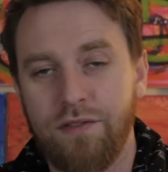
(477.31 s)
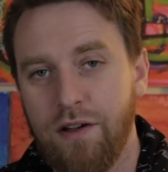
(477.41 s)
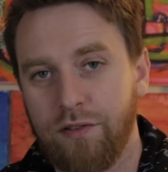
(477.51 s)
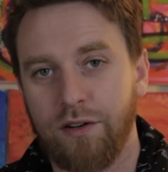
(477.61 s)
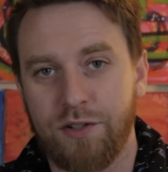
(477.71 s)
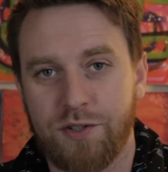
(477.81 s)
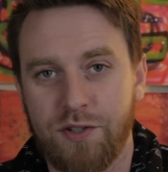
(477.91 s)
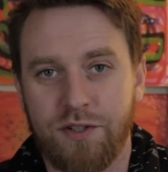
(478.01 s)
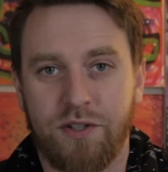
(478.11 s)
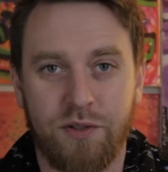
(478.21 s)
never
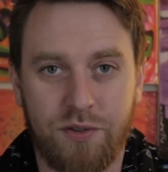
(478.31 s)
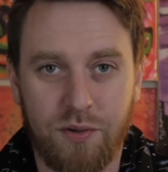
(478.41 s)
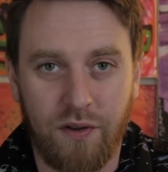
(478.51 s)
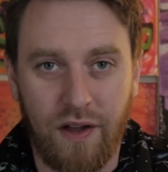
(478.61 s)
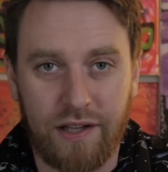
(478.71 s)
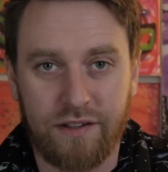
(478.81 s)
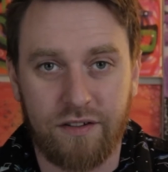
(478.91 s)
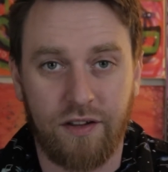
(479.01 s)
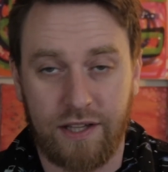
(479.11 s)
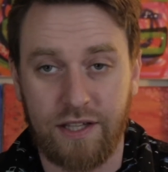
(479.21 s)
understood dudes who are like
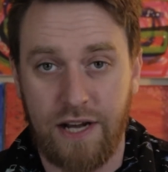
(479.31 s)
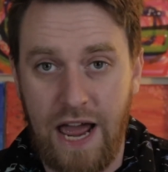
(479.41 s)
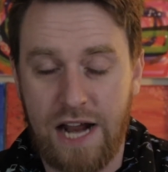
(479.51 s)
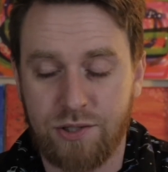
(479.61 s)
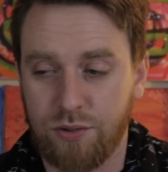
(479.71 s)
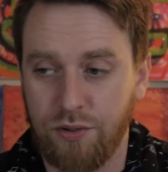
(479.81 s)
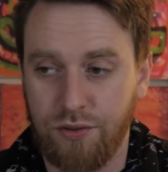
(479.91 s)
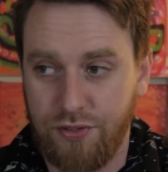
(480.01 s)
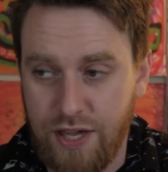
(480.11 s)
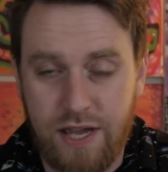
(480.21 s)
this. Like, the natural
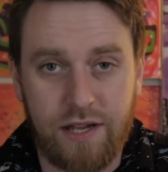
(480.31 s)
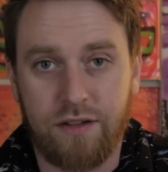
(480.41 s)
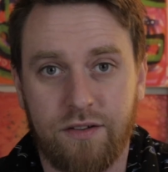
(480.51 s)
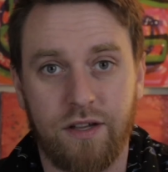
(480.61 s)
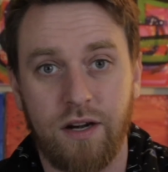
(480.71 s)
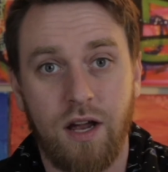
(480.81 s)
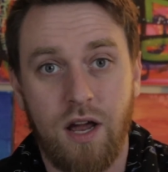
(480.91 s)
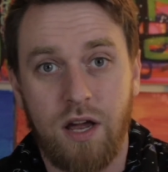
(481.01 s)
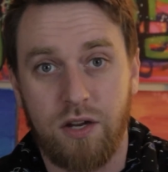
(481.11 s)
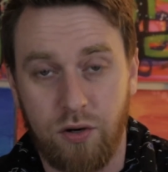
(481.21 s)
thing that
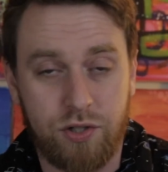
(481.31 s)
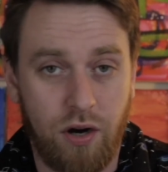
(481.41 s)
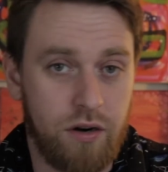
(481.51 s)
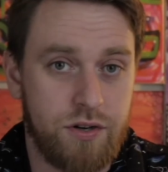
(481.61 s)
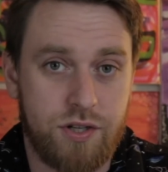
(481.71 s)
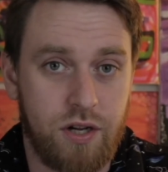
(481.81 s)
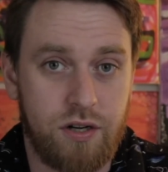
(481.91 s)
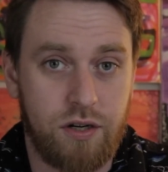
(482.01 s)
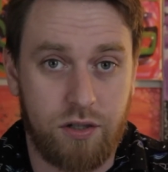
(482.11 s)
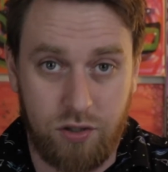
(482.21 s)
your daughter's
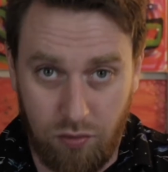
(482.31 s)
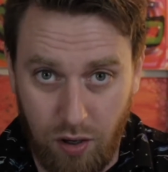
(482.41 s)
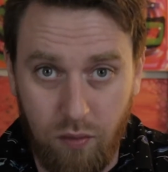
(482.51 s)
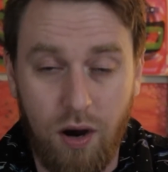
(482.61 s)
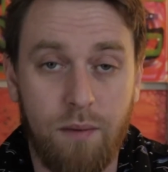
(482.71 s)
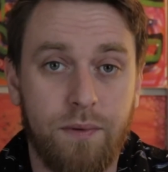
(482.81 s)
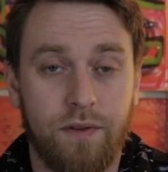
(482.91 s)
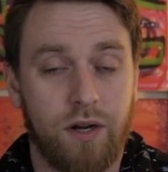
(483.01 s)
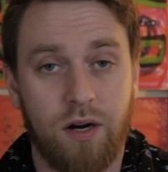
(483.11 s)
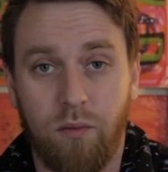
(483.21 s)
gonna grow up and
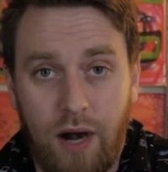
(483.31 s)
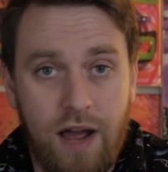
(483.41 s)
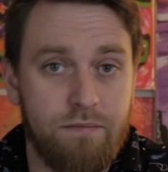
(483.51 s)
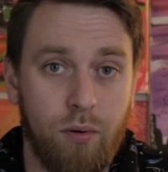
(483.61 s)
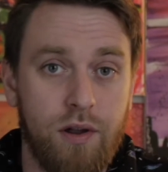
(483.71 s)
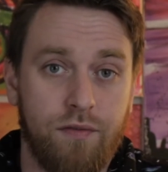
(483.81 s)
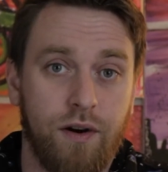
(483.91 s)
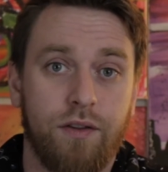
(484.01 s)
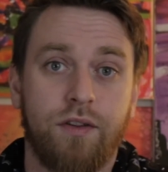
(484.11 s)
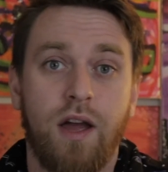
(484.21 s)
they're gonna want to have
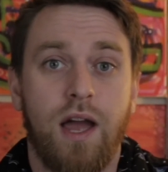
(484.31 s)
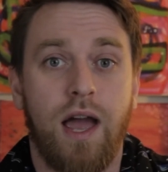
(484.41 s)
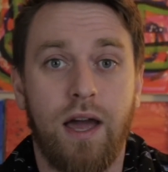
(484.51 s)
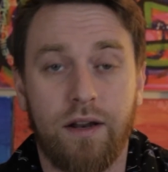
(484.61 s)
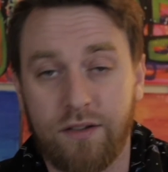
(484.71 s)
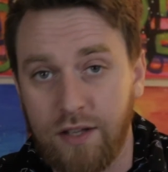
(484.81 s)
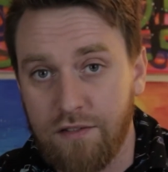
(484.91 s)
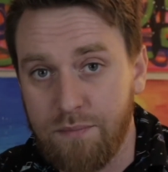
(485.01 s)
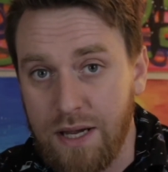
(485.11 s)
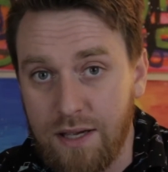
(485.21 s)
boyfriends. And instead
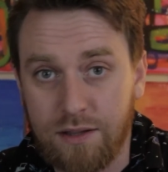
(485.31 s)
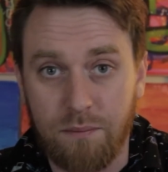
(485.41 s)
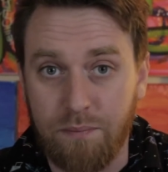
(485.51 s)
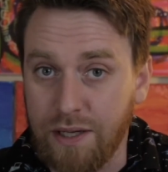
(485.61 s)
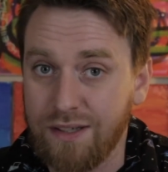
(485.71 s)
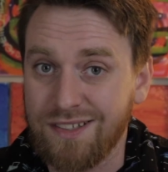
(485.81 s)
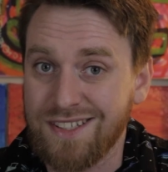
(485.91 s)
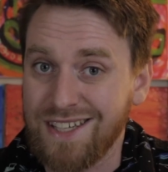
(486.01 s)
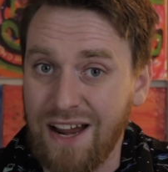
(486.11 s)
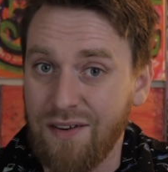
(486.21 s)
of being the big
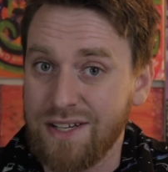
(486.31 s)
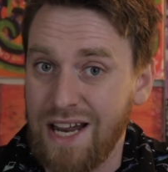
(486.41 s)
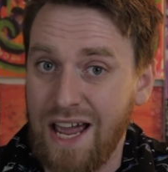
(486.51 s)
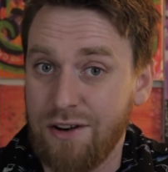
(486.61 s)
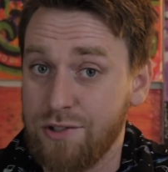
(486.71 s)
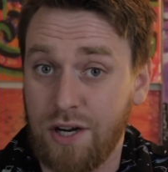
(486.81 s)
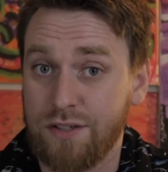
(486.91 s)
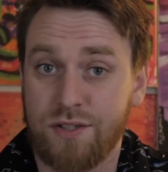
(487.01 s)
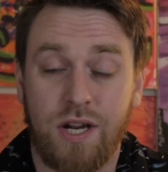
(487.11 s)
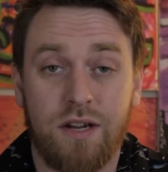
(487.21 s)
scary dad who tries
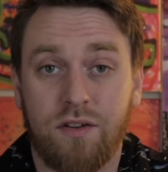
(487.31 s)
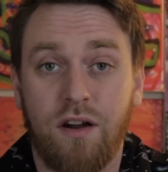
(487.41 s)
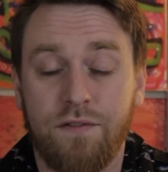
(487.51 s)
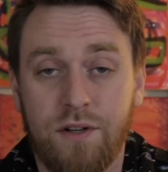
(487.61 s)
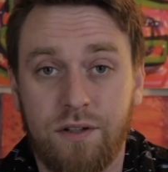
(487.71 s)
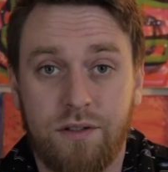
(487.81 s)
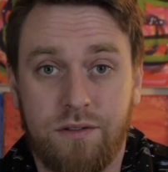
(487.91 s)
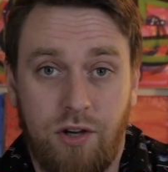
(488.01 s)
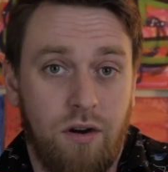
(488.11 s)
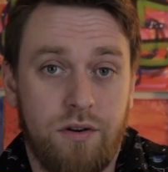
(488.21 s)
to chase off your
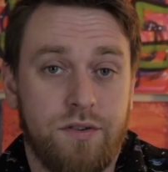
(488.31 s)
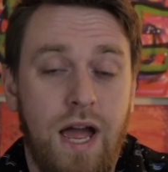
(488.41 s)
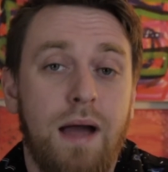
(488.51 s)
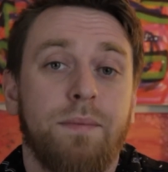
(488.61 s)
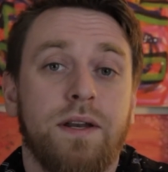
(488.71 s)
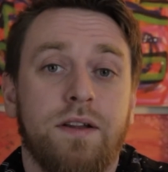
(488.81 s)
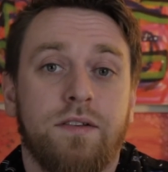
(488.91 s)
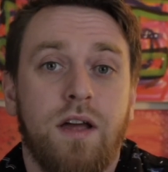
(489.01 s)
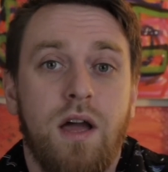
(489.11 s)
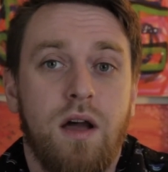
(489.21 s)
daughter's
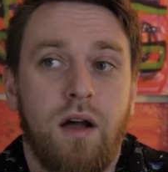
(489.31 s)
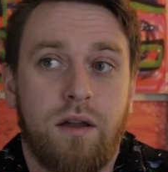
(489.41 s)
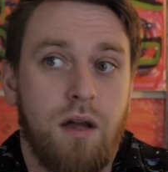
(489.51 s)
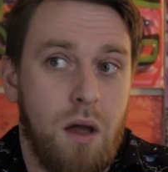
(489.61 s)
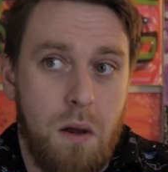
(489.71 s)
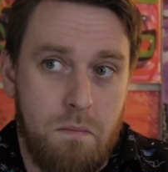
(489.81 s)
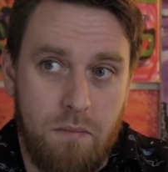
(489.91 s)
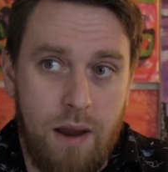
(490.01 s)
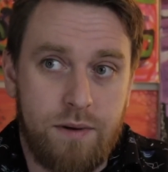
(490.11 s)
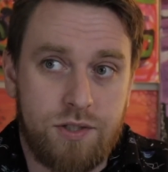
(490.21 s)
happiness, like,
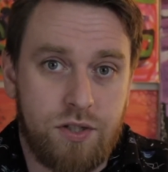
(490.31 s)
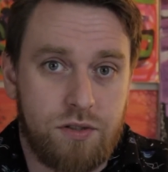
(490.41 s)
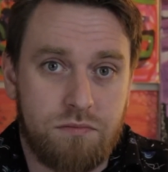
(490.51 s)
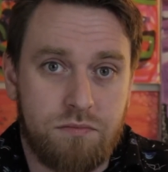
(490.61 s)
maybe just